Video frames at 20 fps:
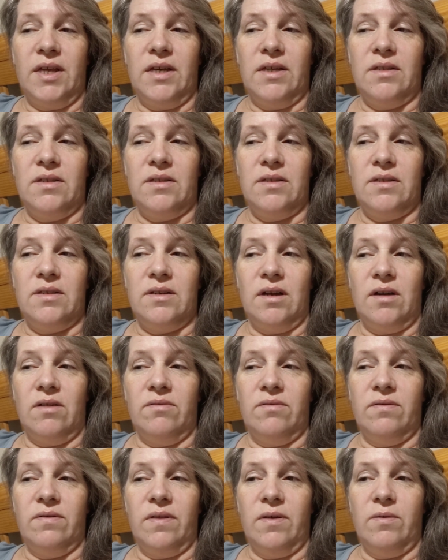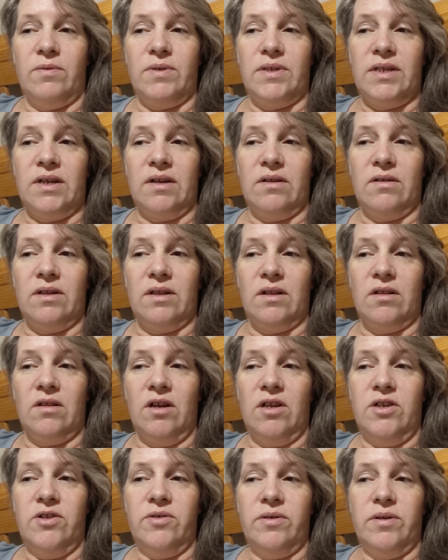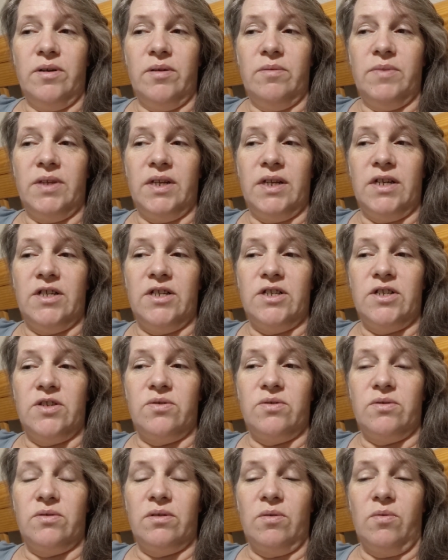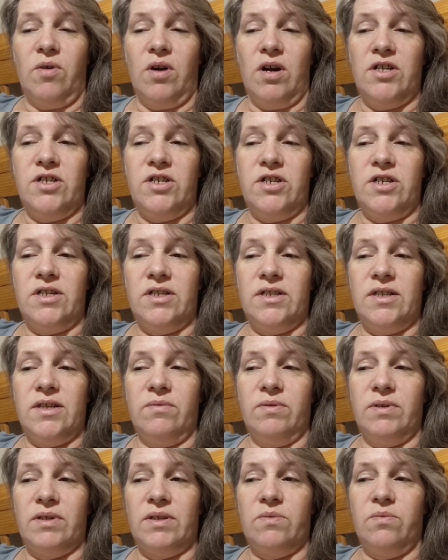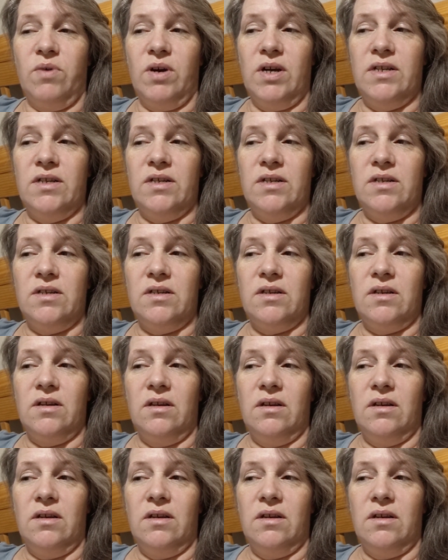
it's stuff that was down in the laundry room that I just threw in the wash to see what's what.